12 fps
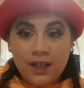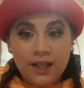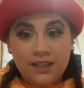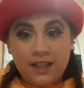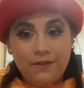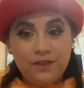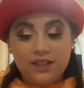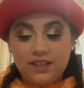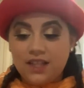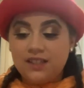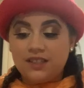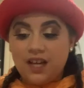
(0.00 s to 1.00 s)
It definitely
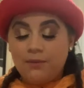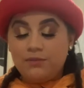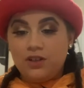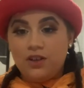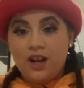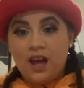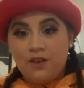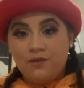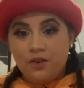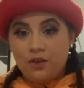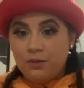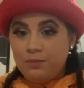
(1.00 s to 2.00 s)
takes time to learn how to
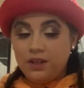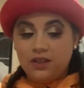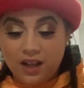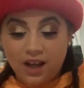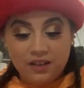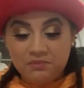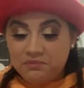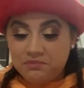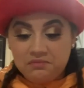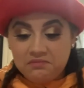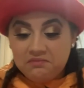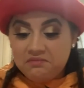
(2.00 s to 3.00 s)
throw on a beat. Like,
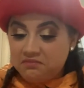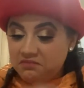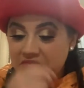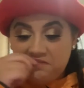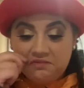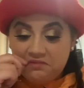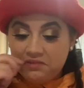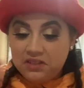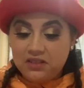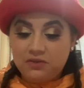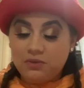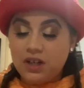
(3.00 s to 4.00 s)

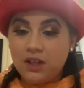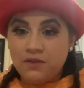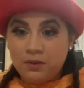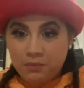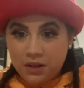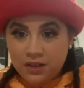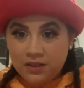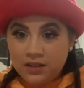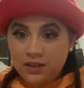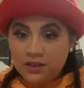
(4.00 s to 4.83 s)
it's whatever, but.